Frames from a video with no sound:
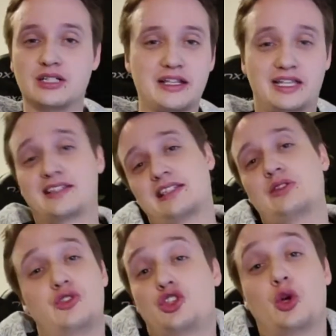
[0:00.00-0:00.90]
I guess,
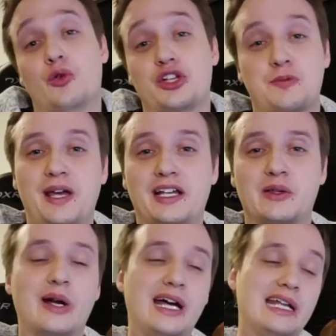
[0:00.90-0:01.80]
to show respect,
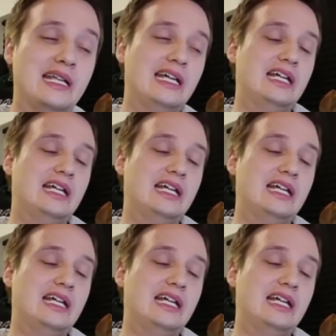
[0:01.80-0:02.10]
right?